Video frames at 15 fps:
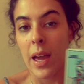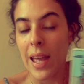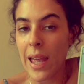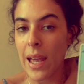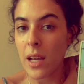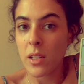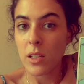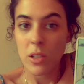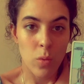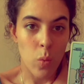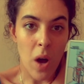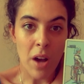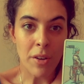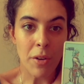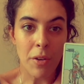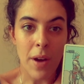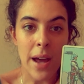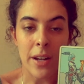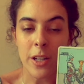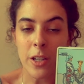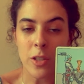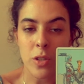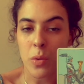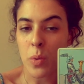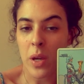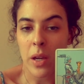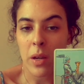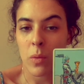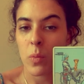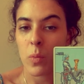And while you're at it,
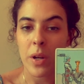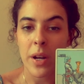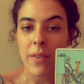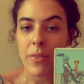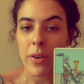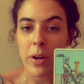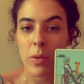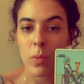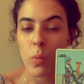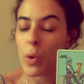doing whatever